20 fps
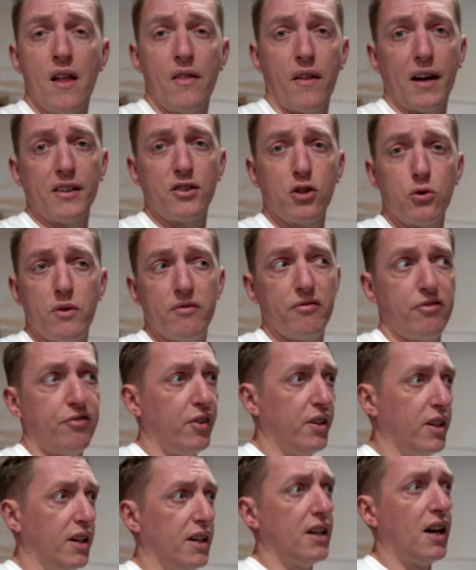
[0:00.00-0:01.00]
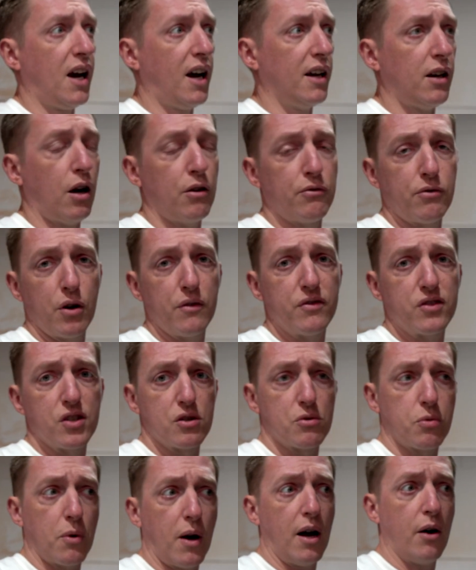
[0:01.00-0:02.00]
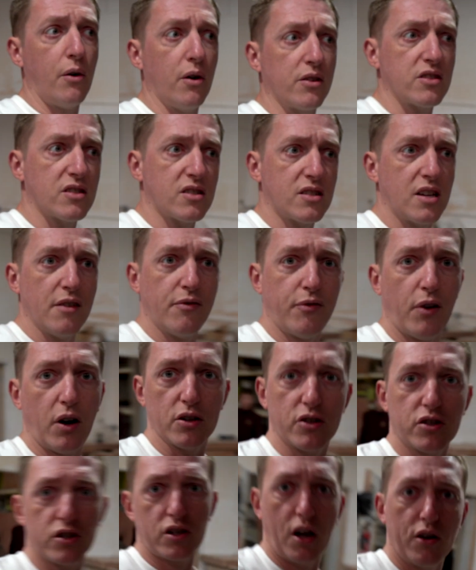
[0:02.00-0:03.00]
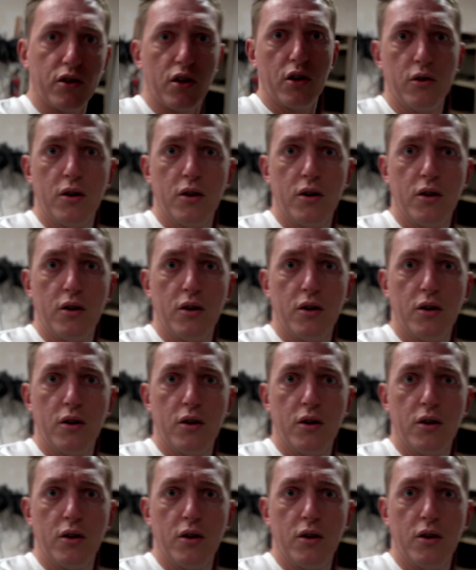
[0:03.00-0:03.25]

They do Infinity Halo roofs as well. I'll just see if I can show you.